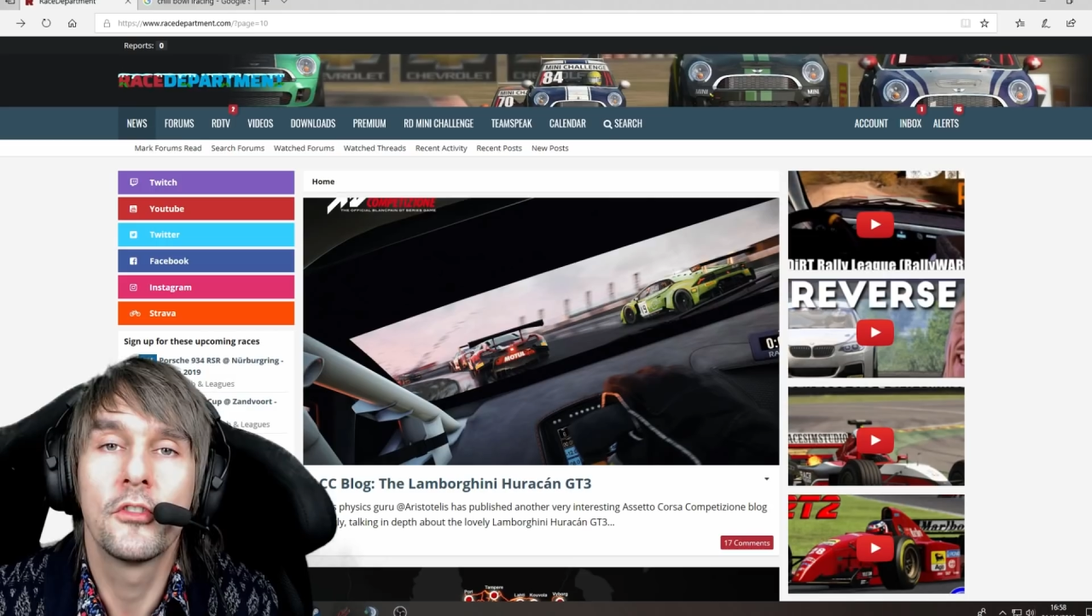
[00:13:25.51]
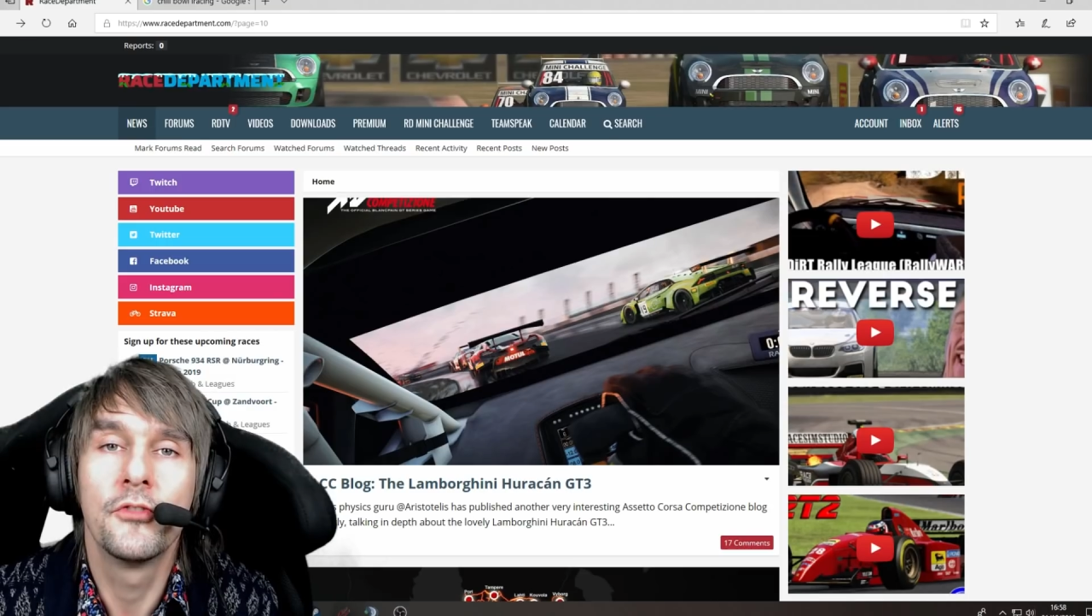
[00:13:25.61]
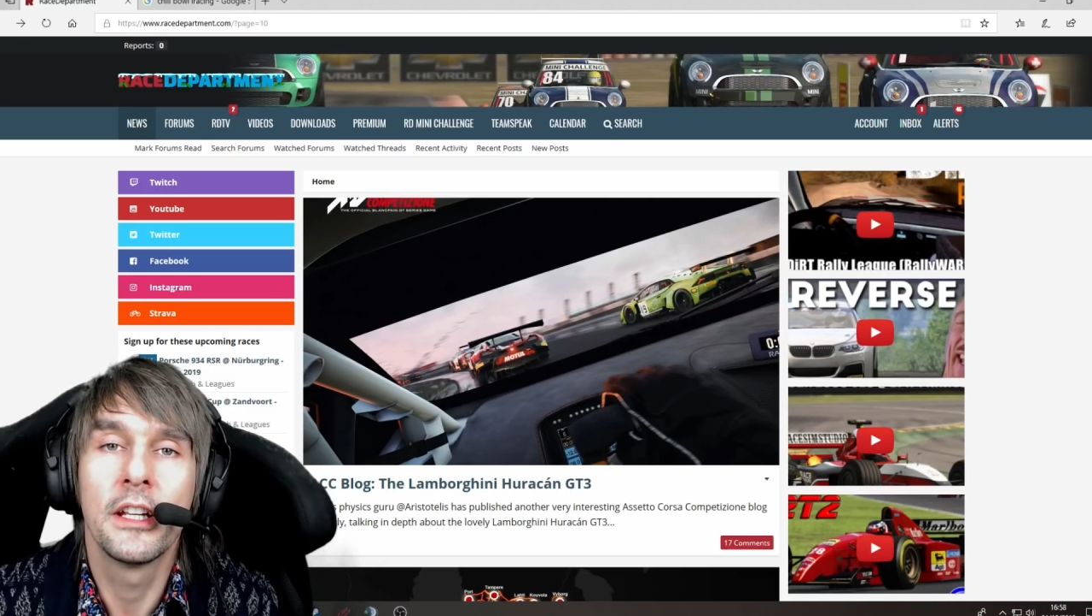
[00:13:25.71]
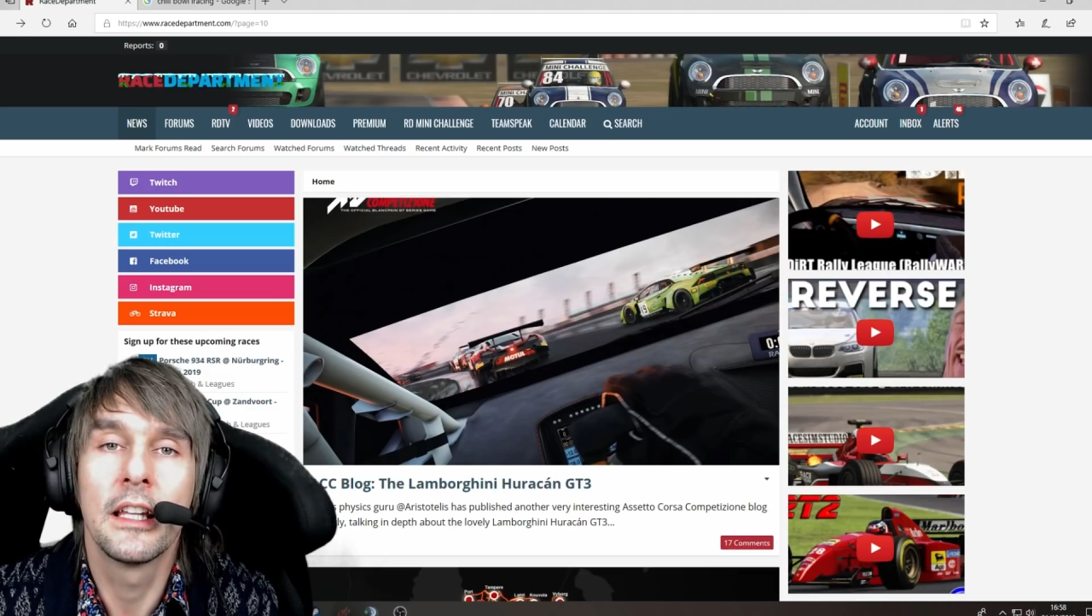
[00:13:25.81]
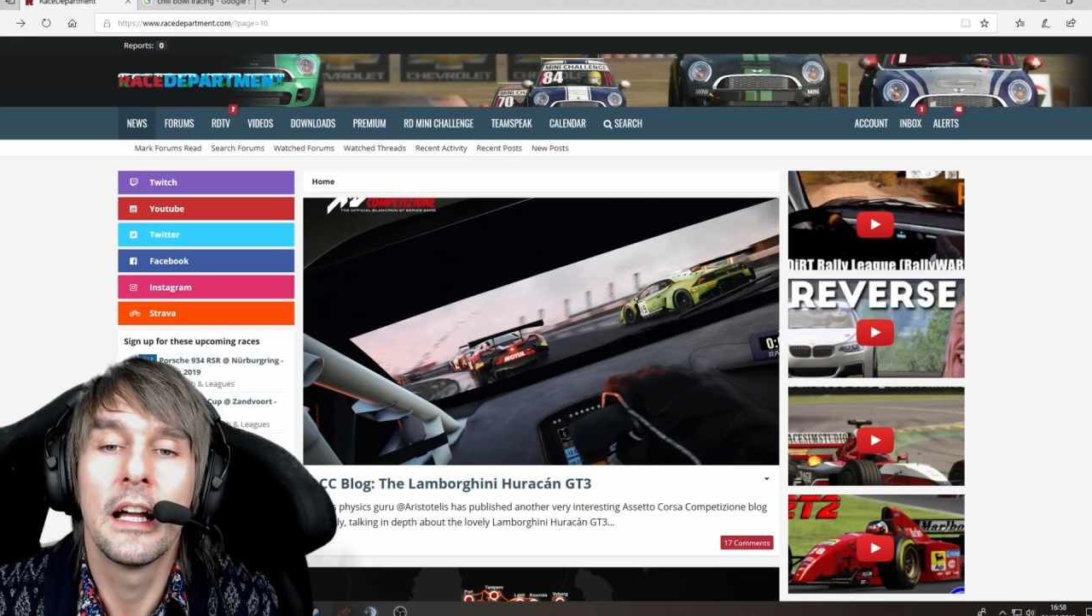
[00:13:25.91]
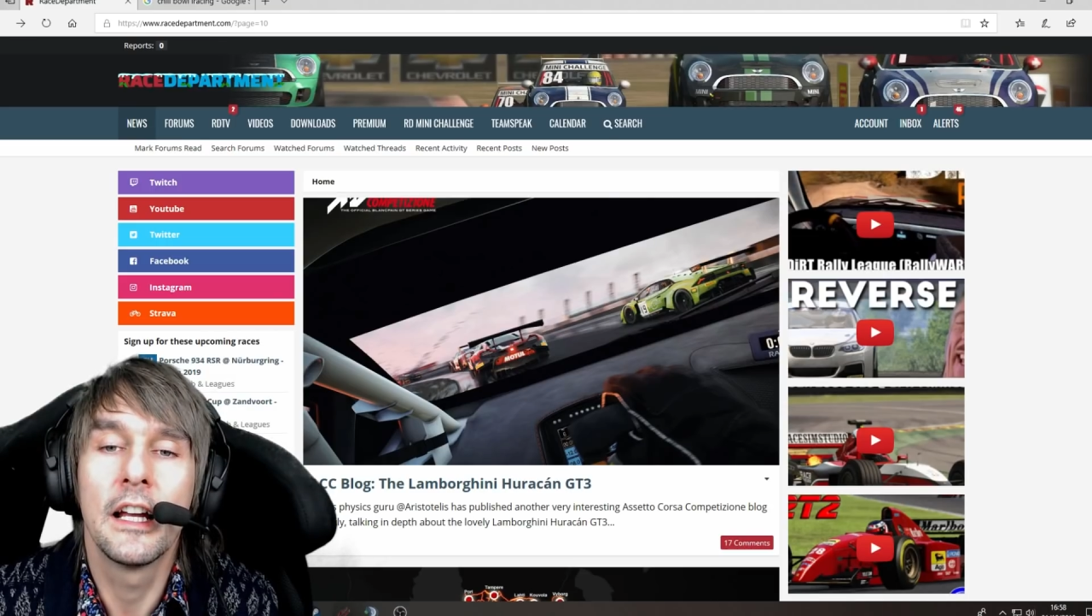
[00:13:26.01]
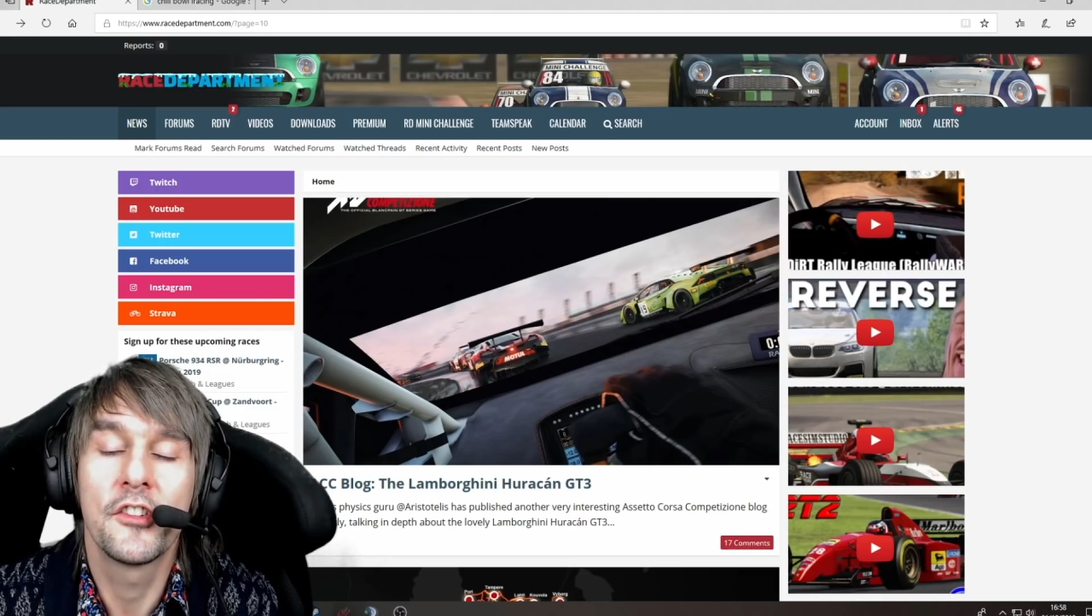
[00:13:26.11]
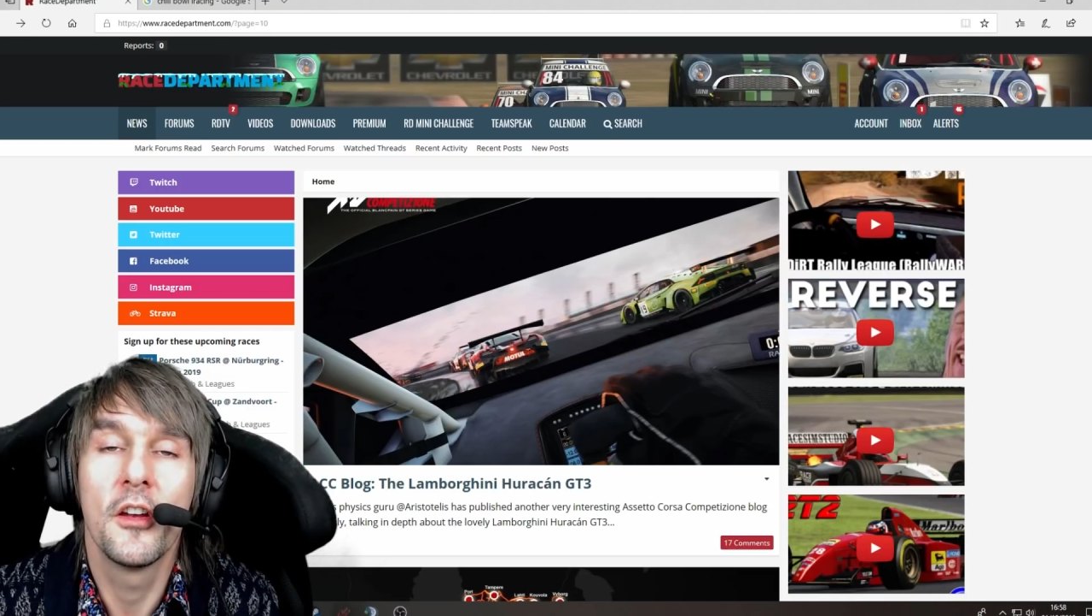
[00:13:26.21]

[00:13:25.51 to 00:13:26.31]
to realise